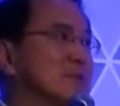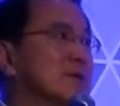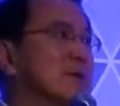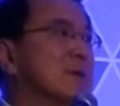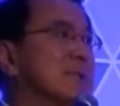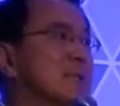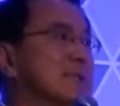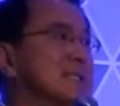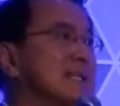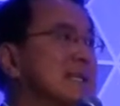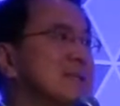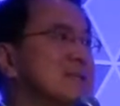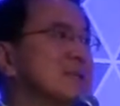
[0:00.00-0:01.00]
So they'll
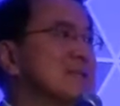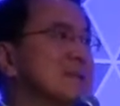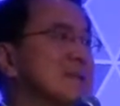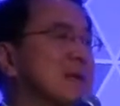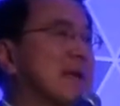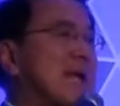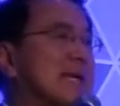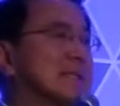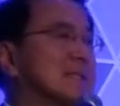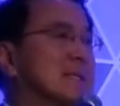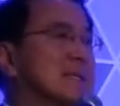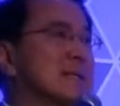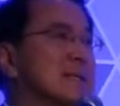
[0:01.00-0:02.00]
present you some
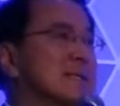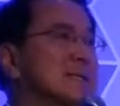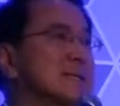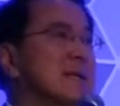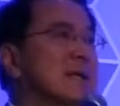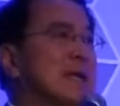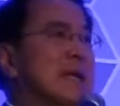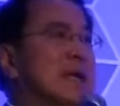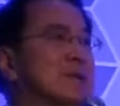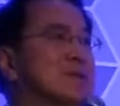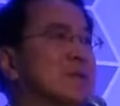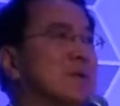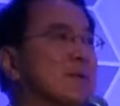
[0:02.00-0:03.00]
case studies
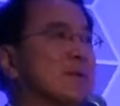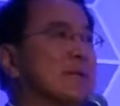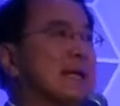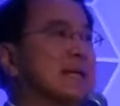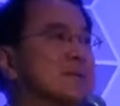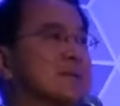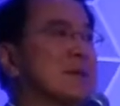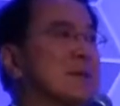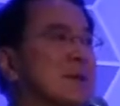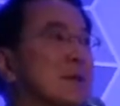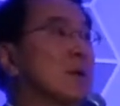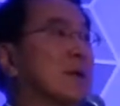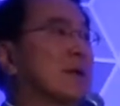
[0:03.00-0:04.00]
so that,
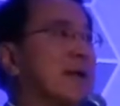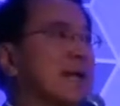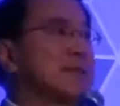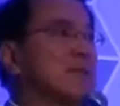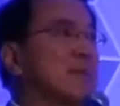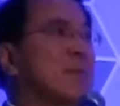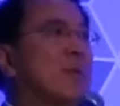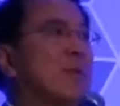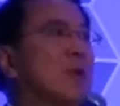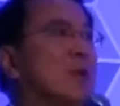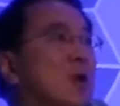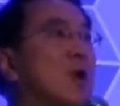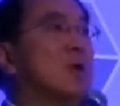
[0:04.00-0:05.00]
uh, or case
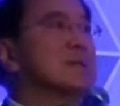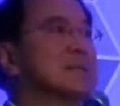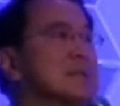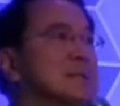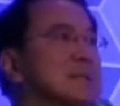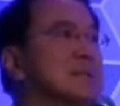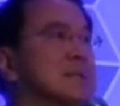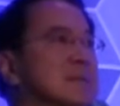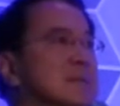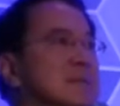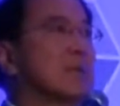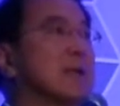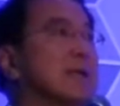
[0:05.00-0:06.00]
report on
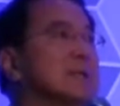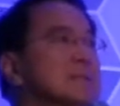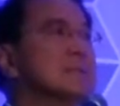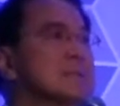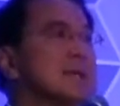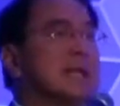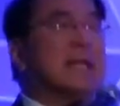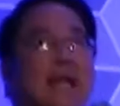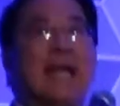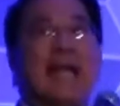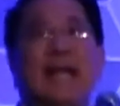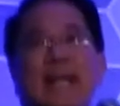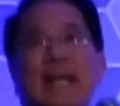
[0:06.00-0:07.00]
certain products
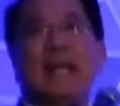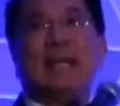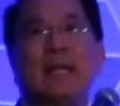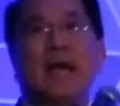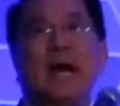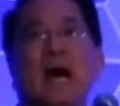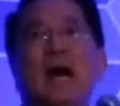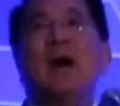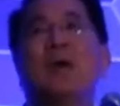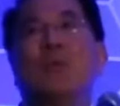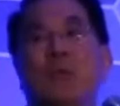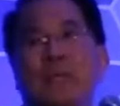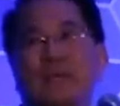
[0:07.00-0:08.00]
and, and
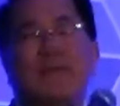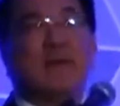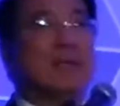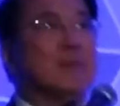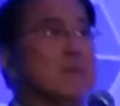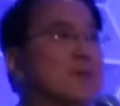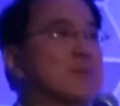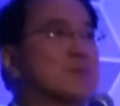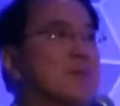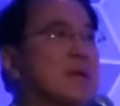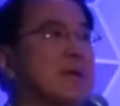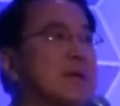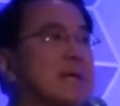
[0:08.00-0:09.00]
how we develop
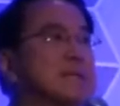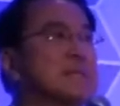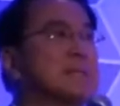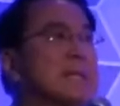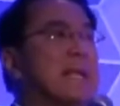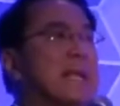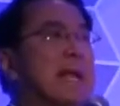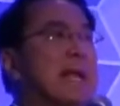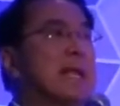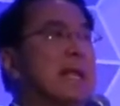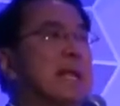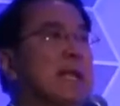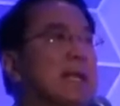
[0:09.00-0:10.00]
those products
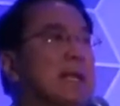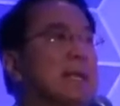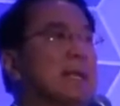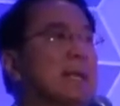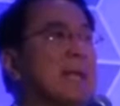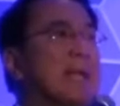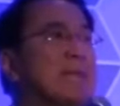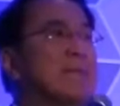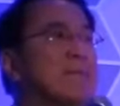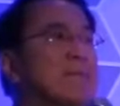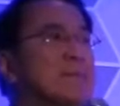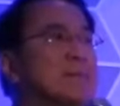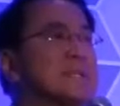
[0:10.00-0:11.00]
and again
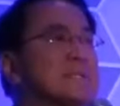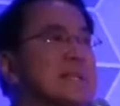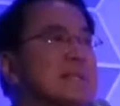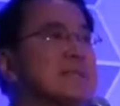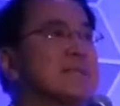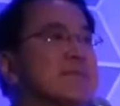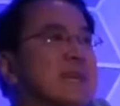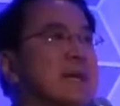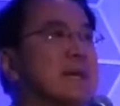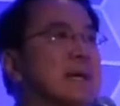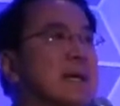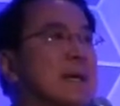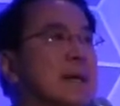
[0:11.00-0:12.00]
give you the scientific
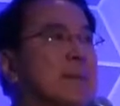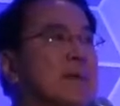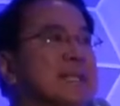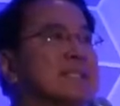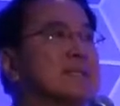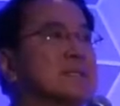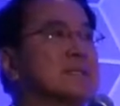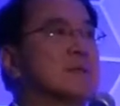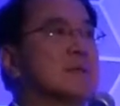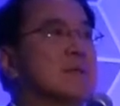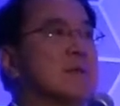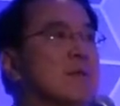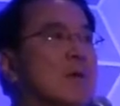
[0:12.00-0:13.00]
uh,
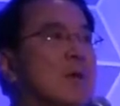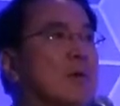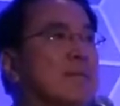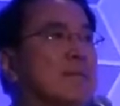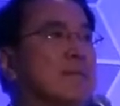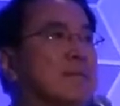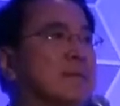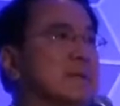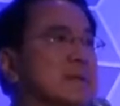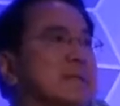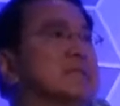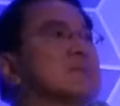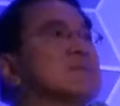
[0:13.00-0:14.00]
basis of,
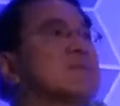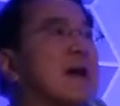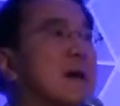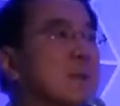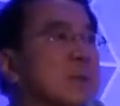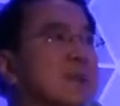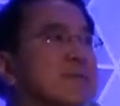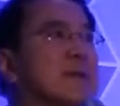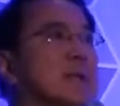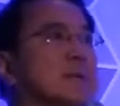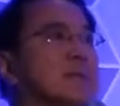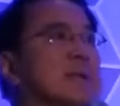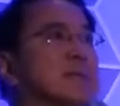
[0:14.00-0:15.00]
of, in terms of how we
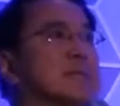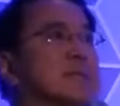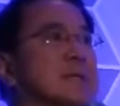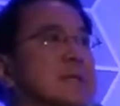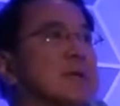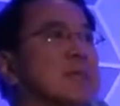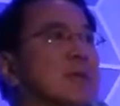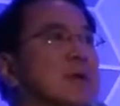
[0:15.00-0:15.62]
develop that particular